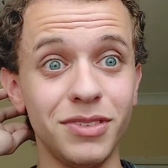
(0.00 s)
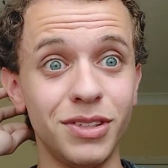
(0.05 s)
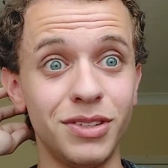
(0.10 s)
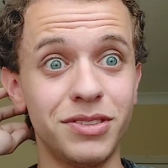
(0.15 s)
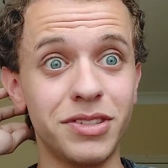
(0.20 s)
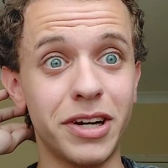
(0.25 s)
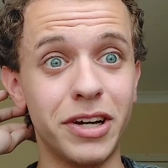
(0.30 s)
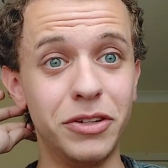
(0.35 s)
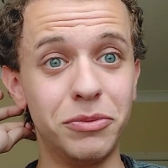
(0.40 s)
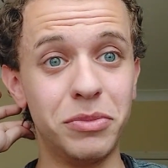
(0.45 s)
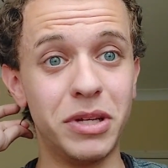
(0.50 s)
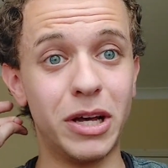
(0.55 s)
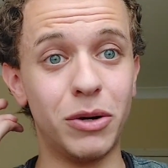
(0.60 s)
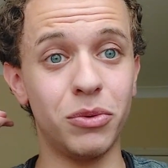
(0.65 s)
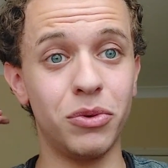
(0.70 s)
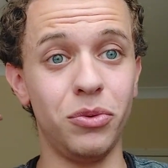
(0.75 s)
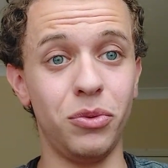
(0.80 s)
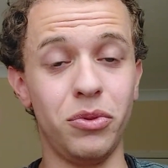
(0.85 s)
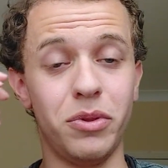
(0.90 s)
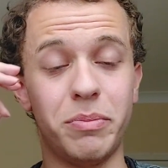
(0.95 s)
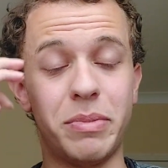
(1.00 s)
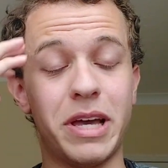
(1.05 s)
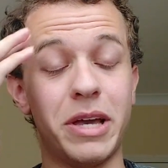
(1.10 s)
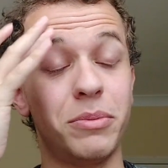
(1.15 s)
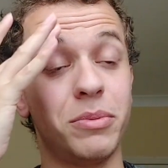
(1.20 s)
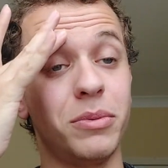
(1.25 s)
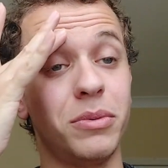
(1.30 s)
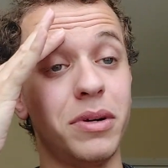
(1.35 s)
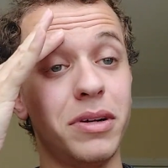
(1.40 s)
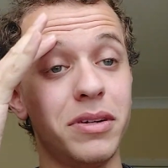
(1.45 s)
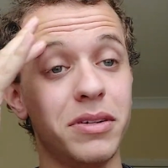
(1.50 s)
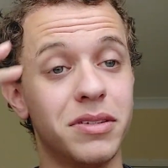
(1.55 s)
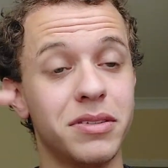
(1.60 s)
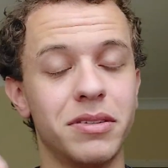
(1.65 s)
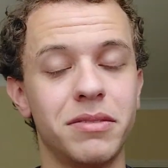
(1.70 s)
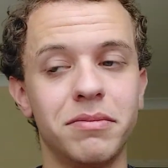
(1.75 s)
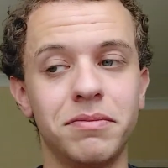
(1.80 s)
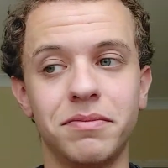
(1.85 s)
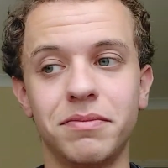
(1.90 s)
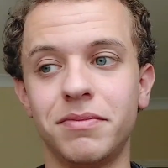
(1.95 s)
tired me out with all the paperwork.
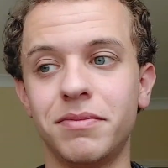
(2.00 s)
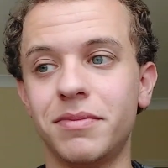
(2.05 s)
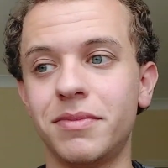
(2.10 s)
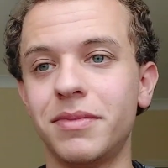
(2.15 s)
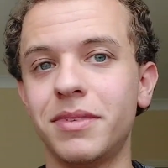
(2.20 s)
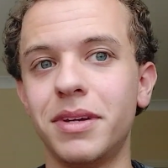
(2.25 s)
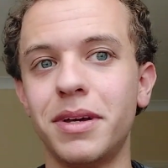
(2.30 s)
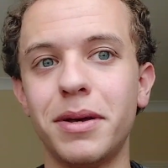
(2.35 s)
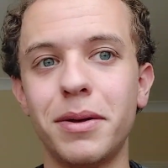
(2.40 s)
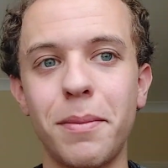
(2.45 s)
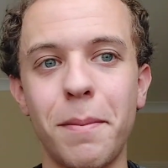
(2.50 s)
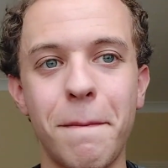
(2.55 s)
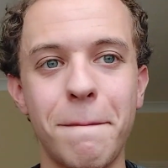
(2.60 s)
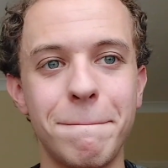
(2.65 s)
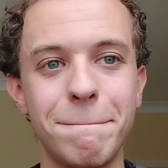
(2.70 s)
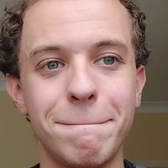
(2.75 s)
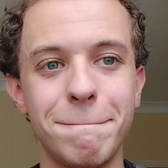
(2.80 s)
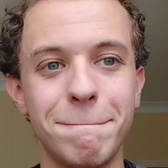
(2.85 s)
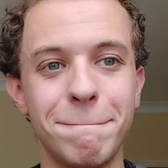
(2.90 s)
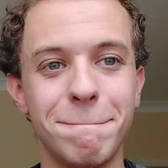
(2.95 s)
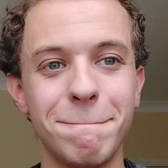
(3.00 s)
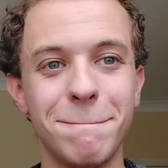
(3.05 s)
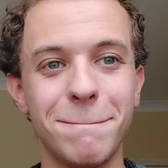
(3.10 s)
Um,